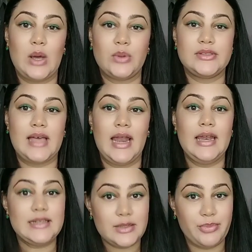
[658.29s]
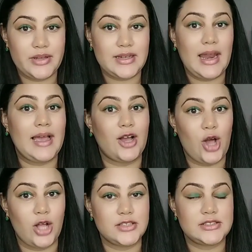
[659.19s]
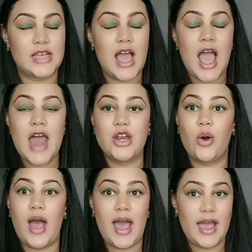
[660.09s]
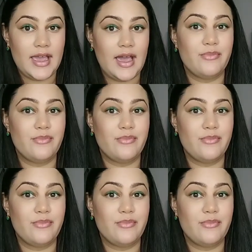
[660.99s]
a little bit like a cult. Now, I am not